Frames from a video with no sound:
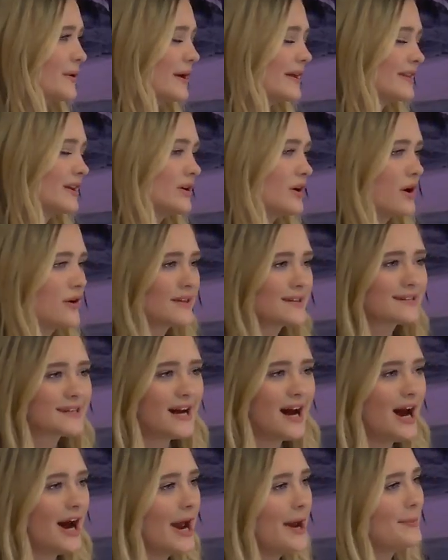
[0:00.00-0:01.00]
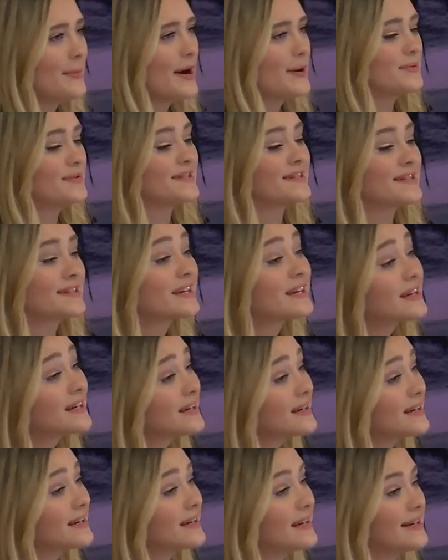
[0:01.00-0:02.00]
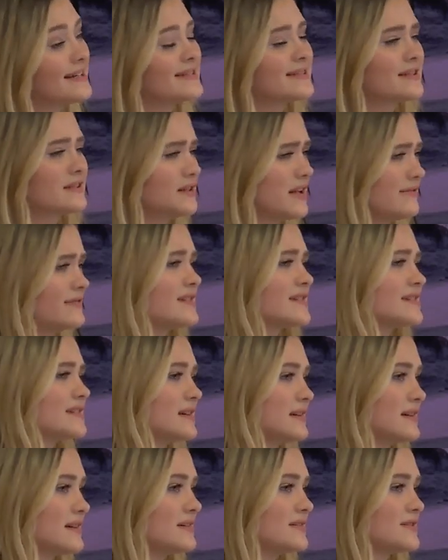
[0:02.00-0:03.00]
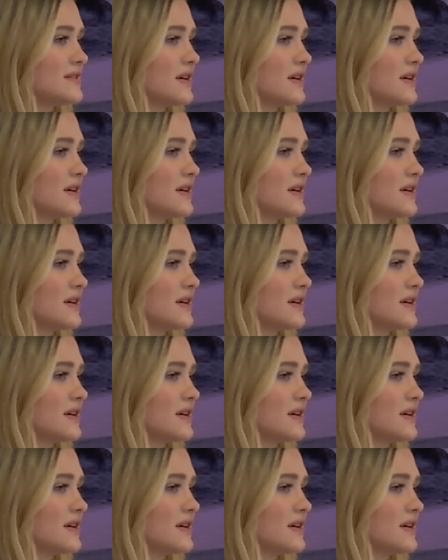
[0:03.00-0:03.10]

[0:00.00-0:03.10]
going there all the time. I would ski, and I still love to ski,